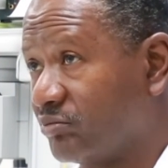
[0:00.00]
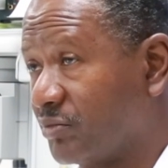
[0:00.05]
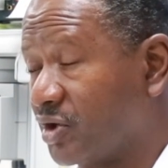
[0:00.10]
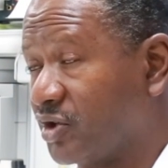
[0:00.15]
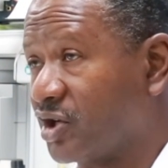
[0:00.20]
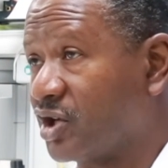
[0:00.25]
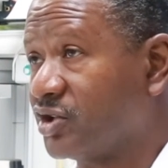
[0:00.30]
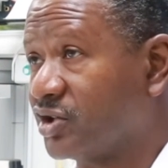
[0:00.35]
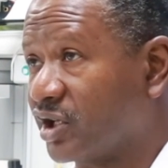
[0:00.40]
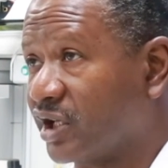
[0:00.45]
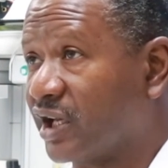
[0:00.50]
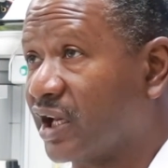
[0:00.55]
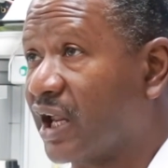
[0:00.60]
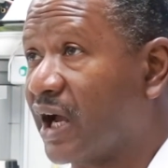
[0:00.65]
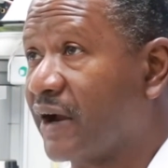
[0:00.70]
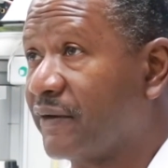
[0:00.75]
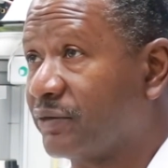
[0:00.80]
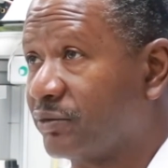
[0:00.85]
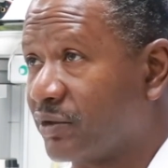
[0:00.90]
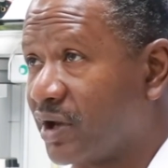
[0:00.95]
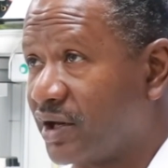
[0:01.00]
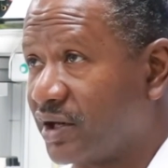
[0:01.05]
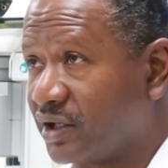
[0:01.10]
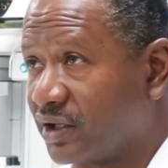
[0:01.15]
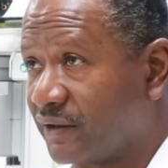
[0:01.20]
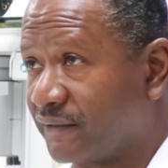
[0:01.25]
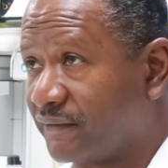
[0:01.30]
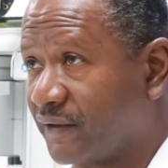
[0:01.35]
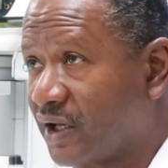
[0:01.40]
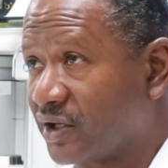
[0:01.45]
potentially
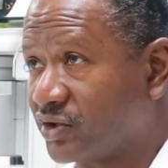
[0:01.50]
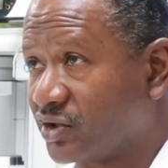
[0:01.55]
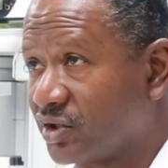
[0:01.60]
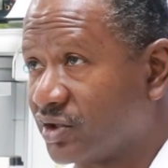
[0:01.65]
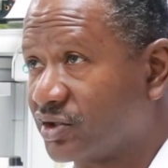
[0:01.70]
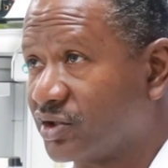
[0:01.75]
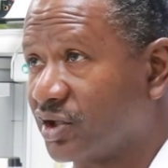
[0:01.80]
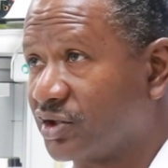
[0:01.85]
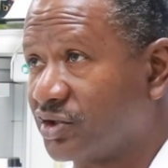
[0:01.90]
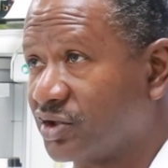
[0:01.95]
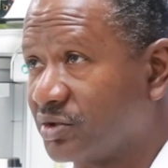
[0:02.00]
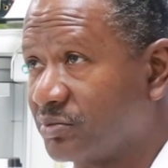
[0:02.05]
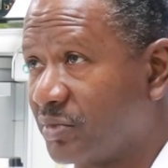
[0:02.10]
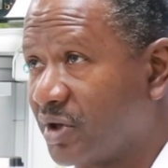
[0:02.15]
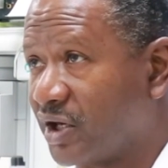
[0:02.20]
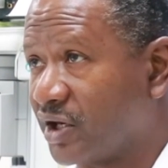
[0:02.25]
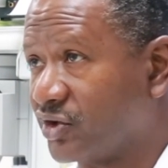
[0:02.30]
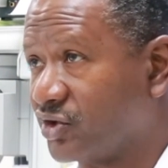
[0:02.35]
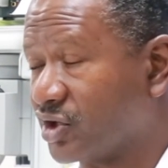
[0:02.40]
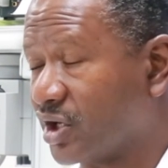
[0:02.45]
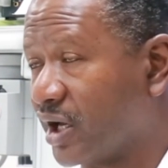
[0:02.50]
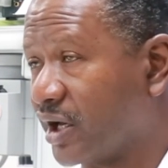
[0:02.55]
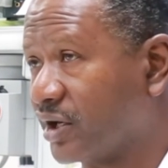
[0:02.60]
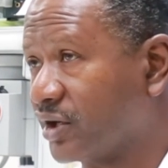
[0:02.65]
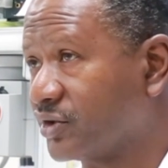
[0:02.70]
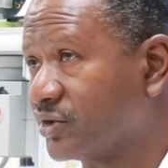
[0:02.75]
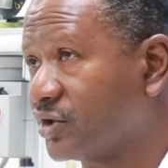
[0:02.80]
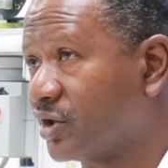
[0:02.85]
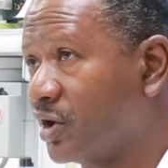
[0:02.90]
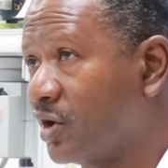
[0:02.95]
life-threatening infections such as
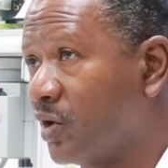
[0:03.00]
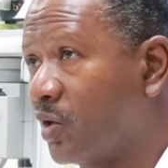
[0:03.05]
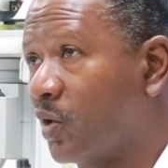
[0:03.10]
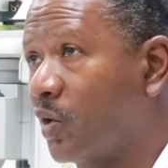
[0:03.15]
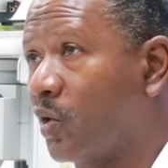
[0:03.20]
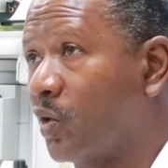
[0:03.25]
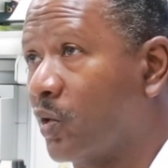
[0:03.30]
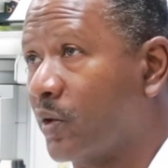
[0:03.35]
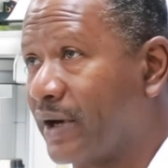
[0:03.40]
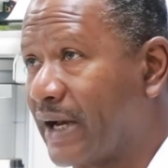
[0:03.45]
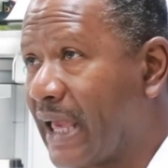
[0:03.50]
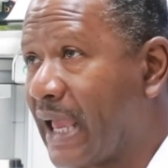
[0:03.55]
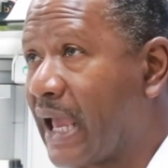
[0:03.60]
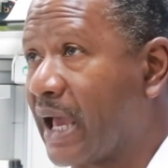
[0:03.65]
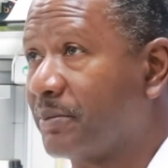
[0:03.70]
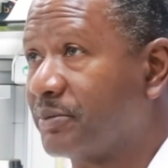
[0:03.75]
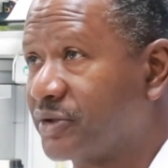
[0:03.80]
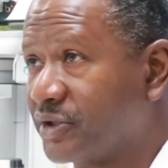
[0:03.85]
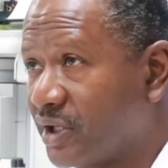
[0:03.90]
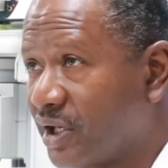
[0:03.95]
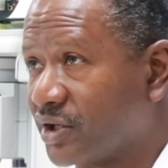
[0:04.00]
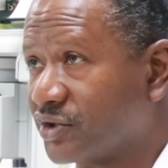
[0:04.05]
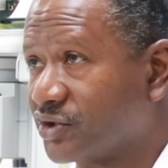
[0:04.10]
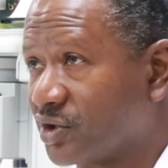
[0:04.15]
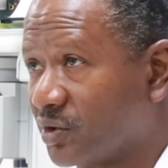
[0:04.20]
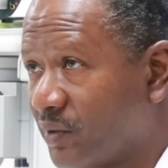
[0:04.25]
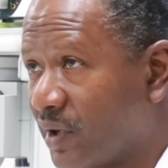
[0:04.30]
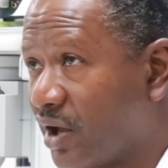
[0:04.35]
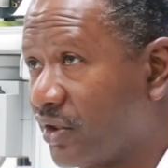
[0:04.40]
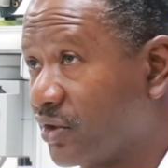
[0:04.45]
meningitis or an
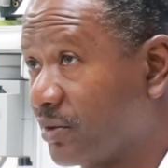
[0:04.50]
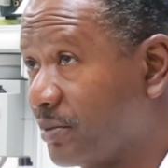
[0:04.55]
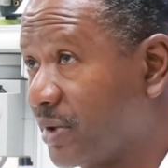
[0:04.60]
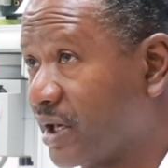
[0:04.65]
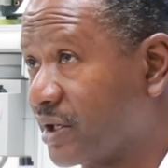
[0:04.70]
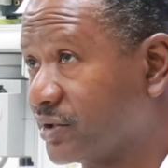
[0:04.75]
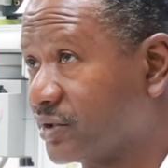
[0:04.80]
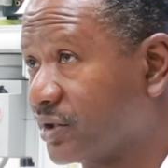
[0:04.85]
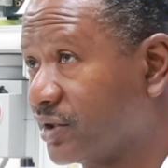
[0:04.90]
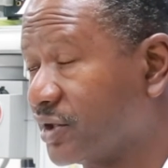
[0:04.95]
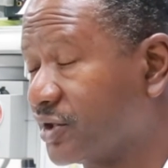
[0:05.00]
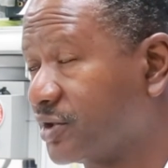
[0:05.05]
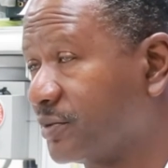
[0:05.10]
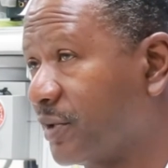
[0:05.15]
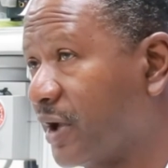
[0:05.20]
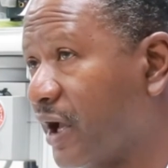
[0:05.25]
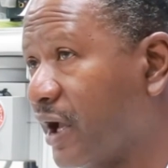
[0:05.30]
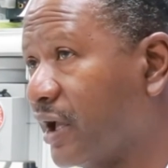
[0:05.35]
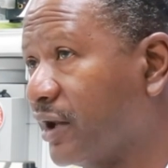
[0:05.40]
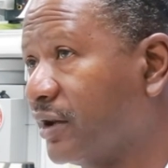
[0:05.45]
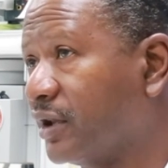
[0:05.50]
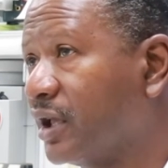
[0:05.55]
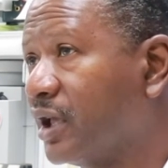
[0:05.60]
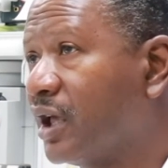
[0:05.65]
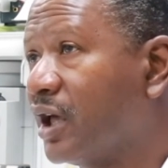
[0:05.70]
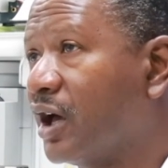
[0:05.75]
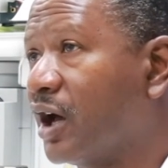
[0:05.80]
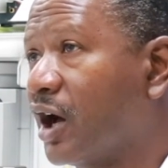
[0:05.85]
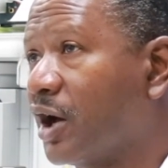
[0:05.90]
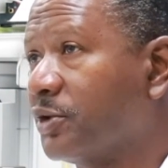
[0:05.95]
abscess around the base of the spine.
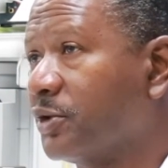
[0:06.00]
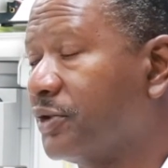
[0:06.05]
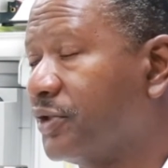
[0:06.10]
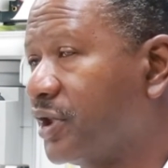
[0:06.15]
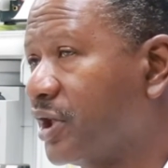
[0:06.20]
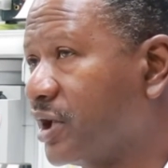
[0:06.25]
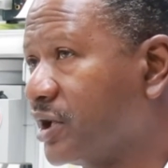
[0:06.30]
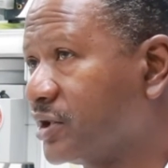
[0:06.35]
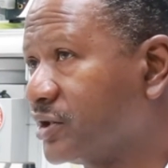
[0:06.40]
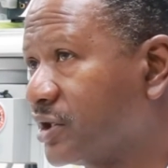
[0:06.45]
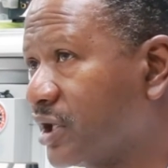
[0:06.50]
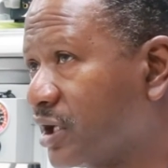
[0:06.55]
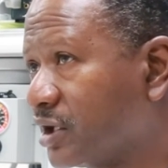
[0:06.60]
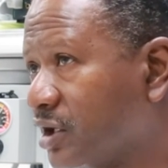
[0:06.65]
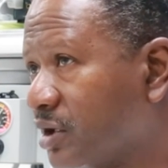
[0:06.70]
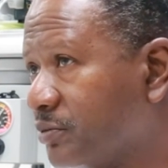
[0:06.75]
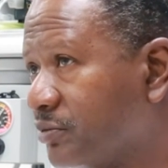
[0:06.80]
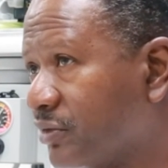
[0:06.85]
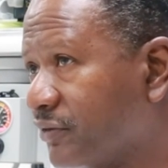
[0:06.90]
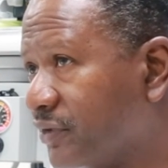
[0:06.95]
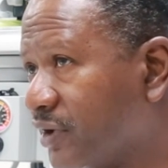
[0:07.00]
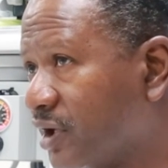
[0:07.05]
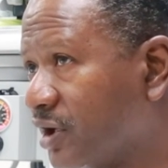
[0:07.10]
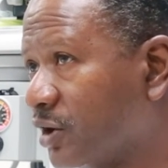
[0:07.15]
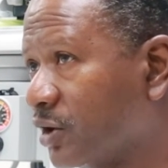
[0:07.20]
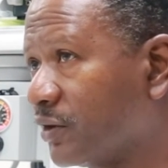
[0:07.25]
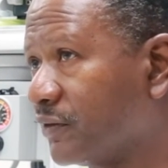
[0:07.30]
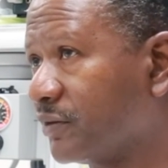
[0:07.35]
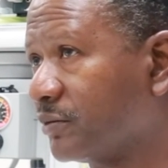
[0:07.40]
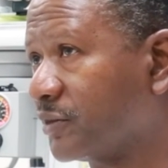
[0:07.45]
Other things that could prevent
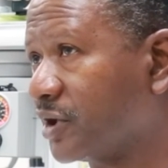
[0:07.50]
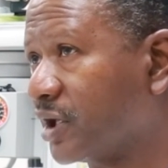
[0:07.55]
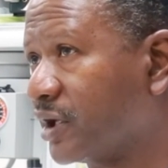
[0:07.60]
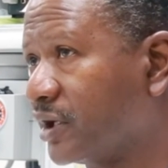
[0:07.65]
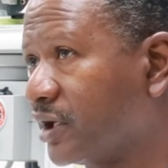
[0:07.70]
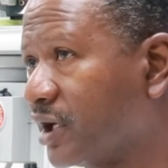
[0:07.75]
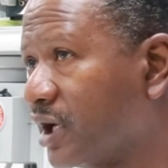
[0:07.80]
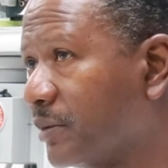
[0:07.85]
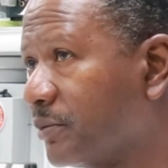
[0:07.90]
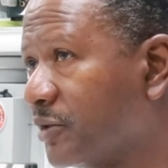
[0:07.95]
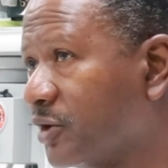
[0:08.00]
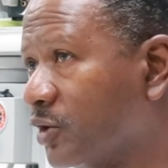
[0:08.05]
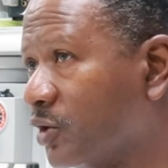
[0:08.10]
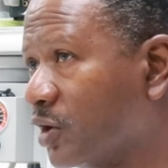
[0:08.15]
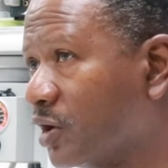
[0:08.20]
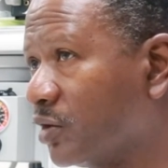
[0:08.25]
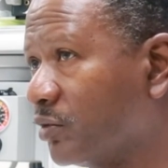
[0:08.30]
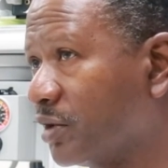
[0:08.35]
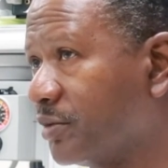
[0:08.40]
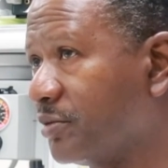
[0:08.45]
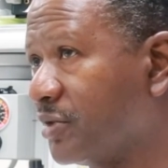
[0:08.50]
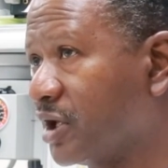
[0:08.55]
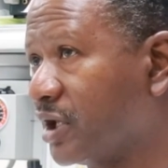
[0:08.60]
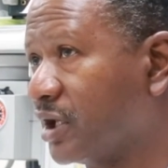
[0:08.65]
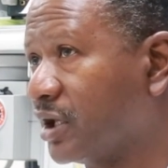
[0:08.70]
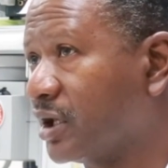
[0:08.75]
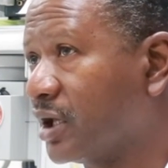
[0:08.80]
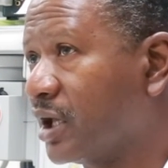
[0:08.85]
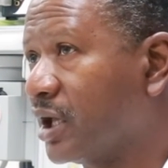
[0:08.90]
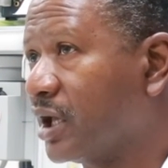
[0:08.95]
her from getting an epidural would be